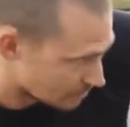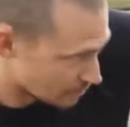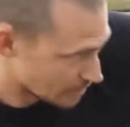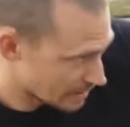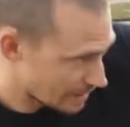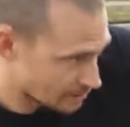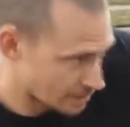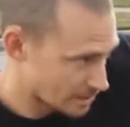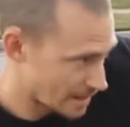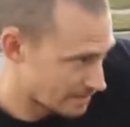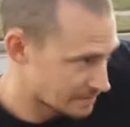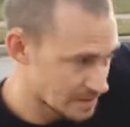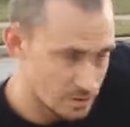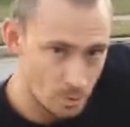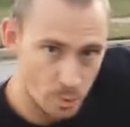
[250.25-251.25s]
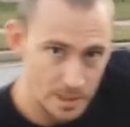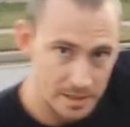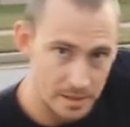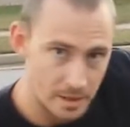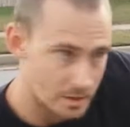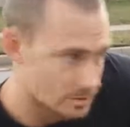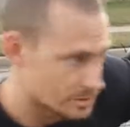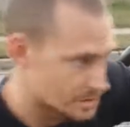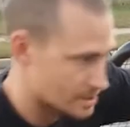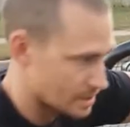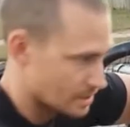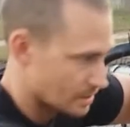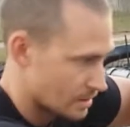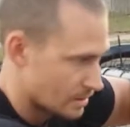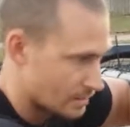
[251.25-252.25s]
we don't have any windows
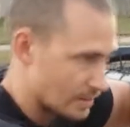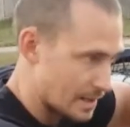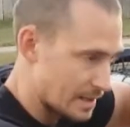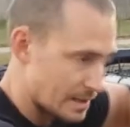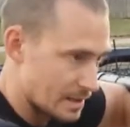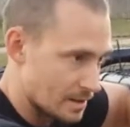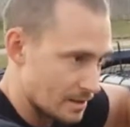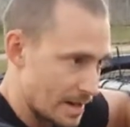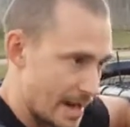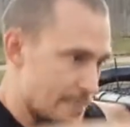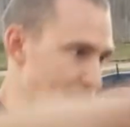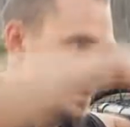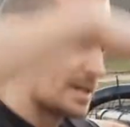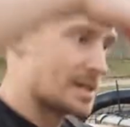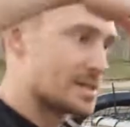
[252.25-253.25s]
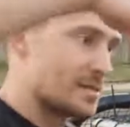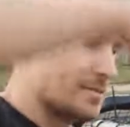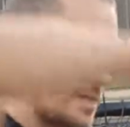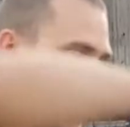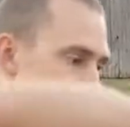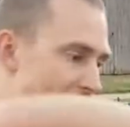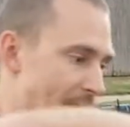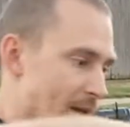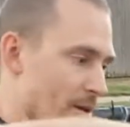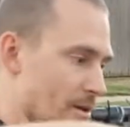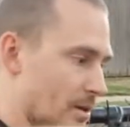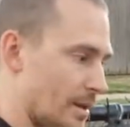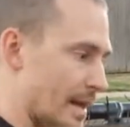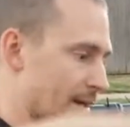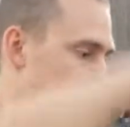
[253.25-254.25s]
right here, and because of the
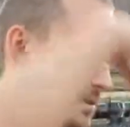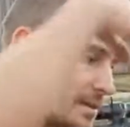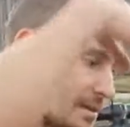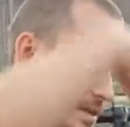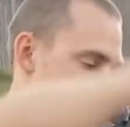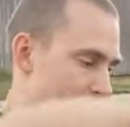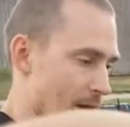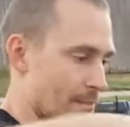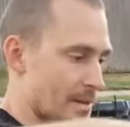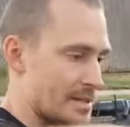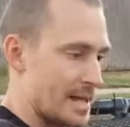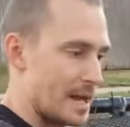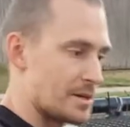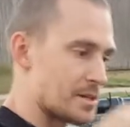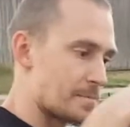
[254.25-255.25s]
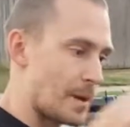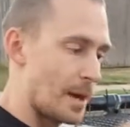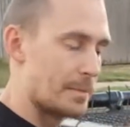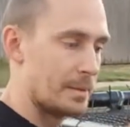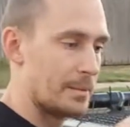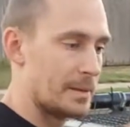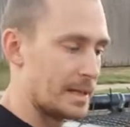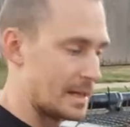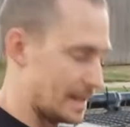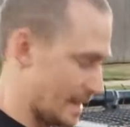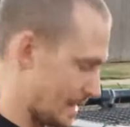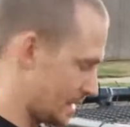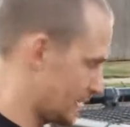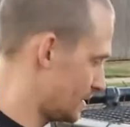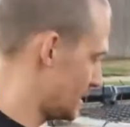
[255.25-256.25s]
angle, anything that's coming down is probably going to
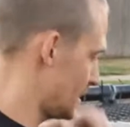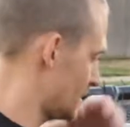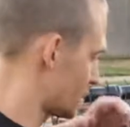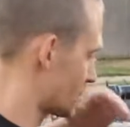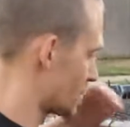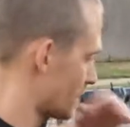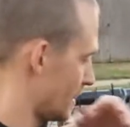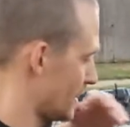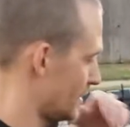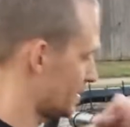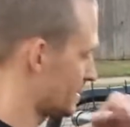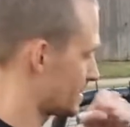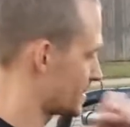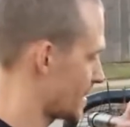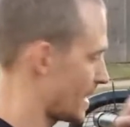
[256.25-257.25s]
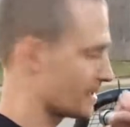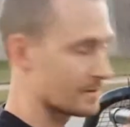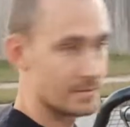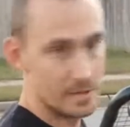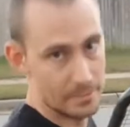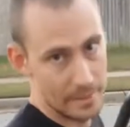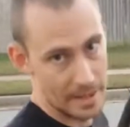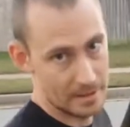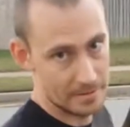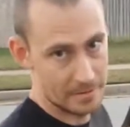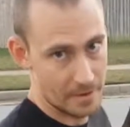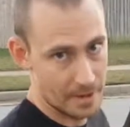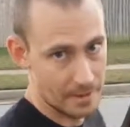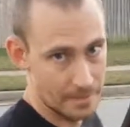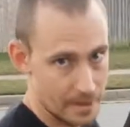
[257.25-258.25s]
hit these or hit the side of the main
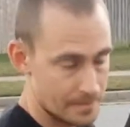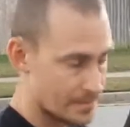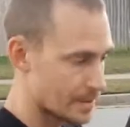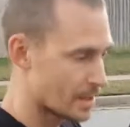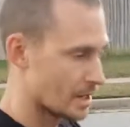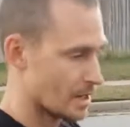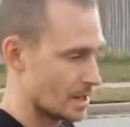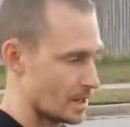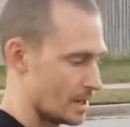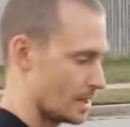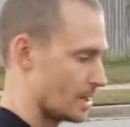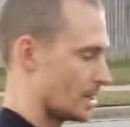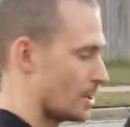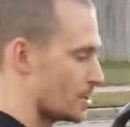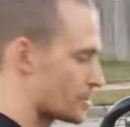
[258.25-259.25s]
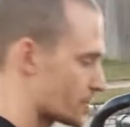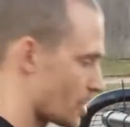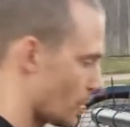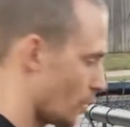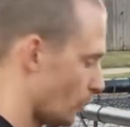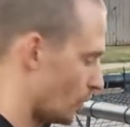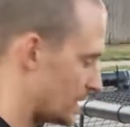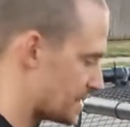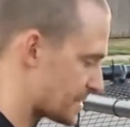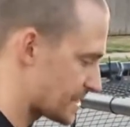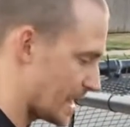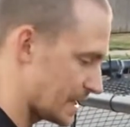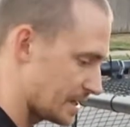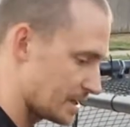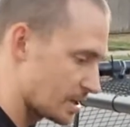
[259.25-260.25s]
frame. So we
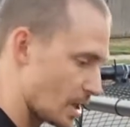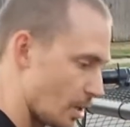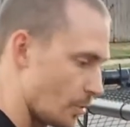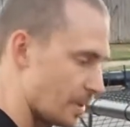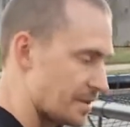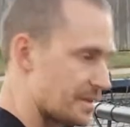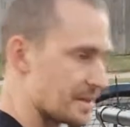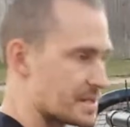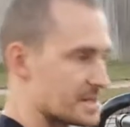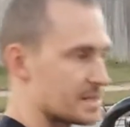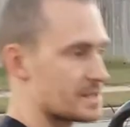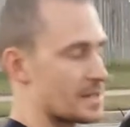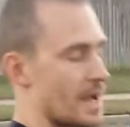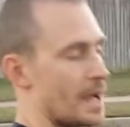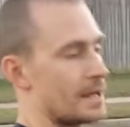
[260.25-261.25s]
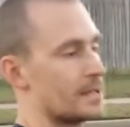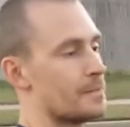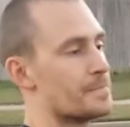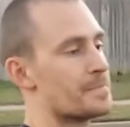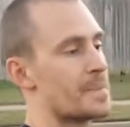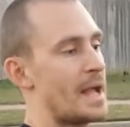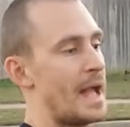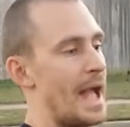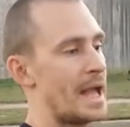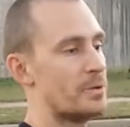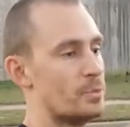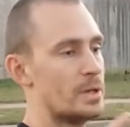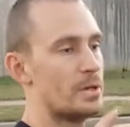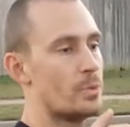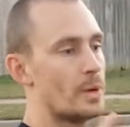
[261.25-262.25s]
decided to go with this design,
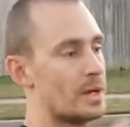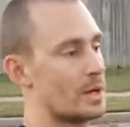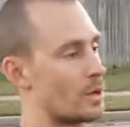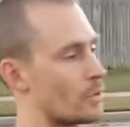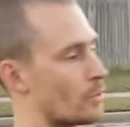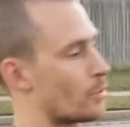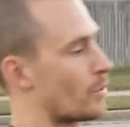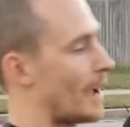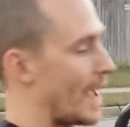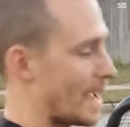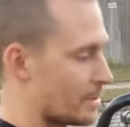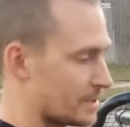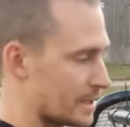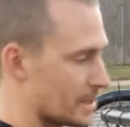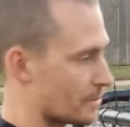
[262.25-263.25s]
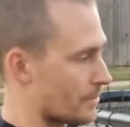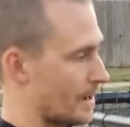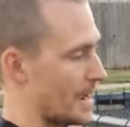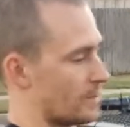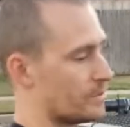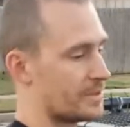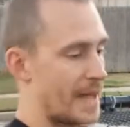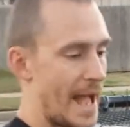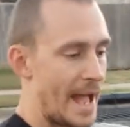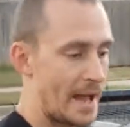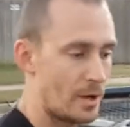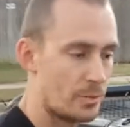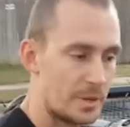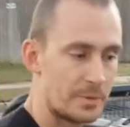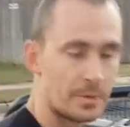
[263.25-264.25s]
and we went around and around with
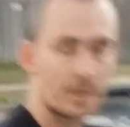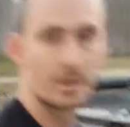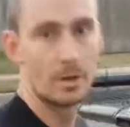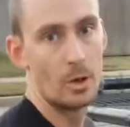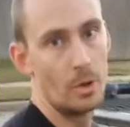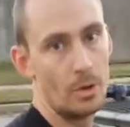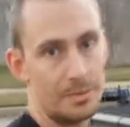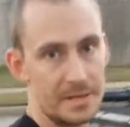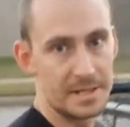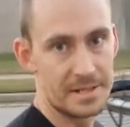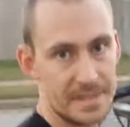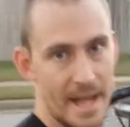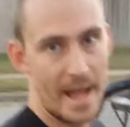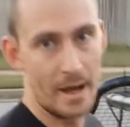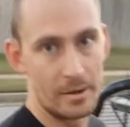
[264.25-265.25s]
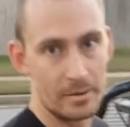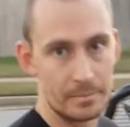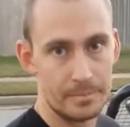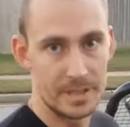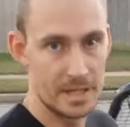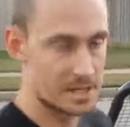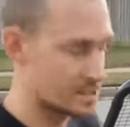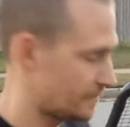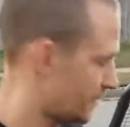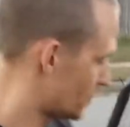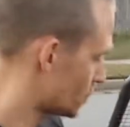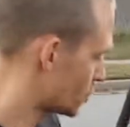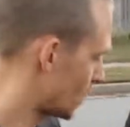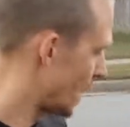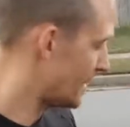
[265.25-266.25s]
how we were going to hold these down. Because if you're
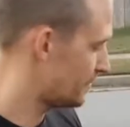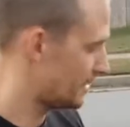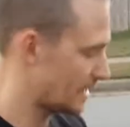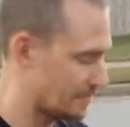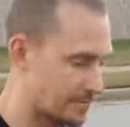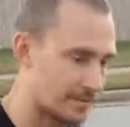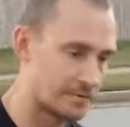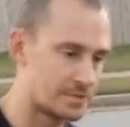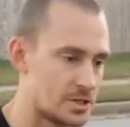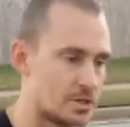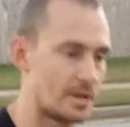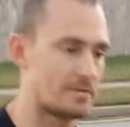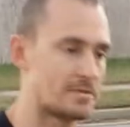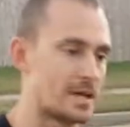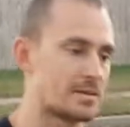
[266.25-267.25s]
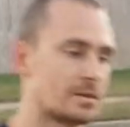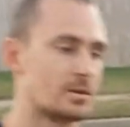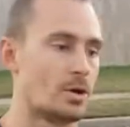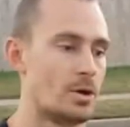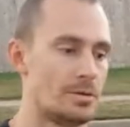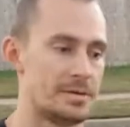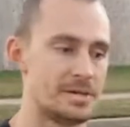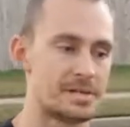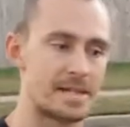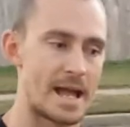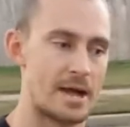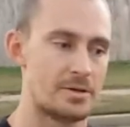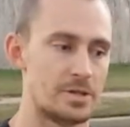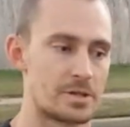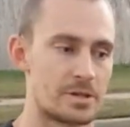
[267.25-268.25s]
driving at 50 and you have nothing to hold these
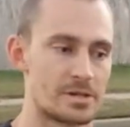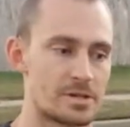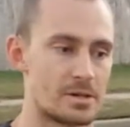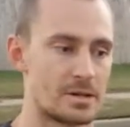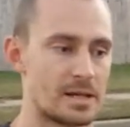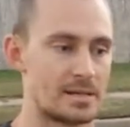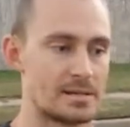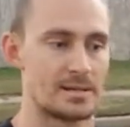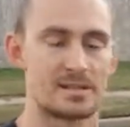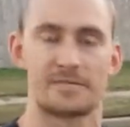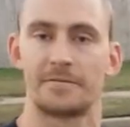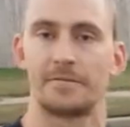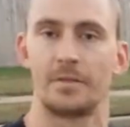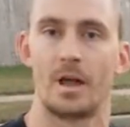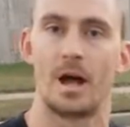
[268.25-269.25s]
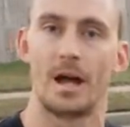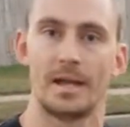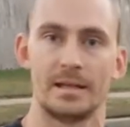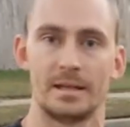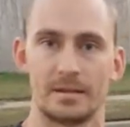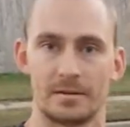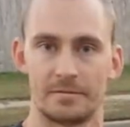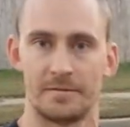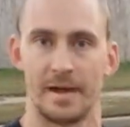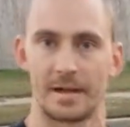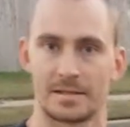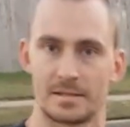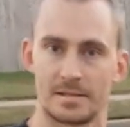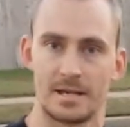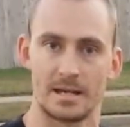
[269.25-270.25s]
down, you're going to start getting this flying
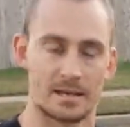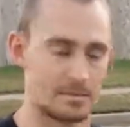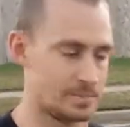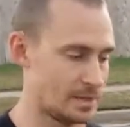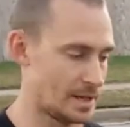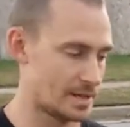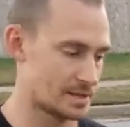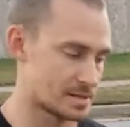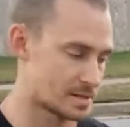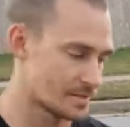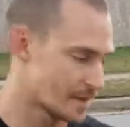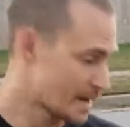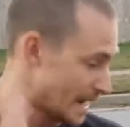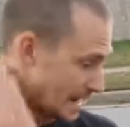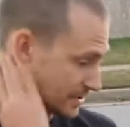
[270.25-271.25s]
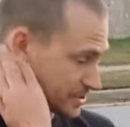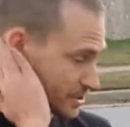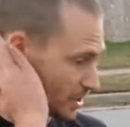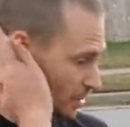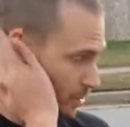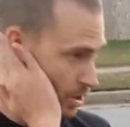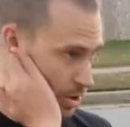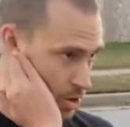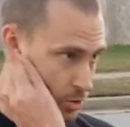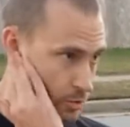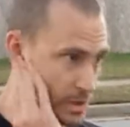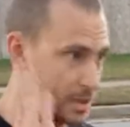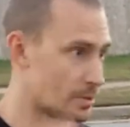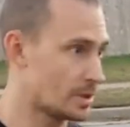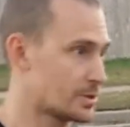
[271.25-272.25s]
effect taking place. And so
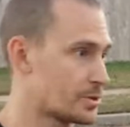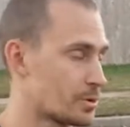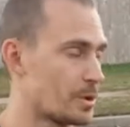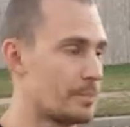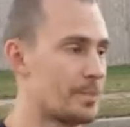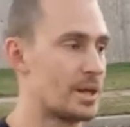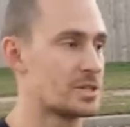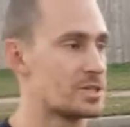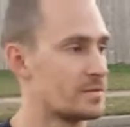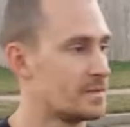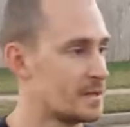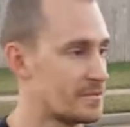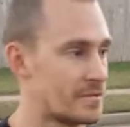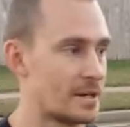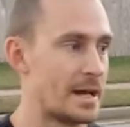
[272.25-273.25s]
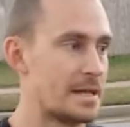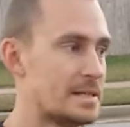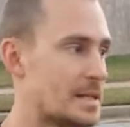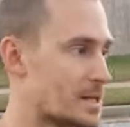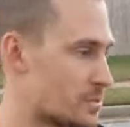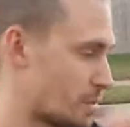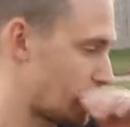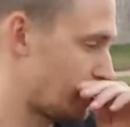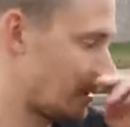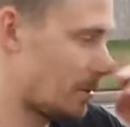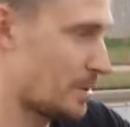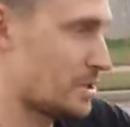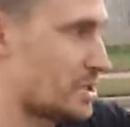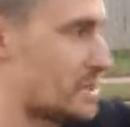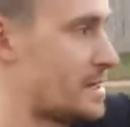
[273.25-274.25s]
we went through a bunch of different ideas where we
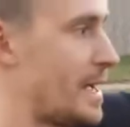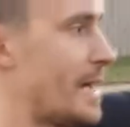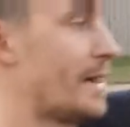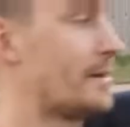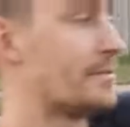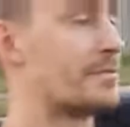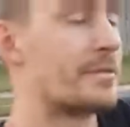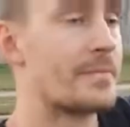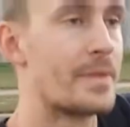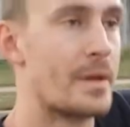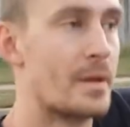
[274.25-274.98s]
would just have,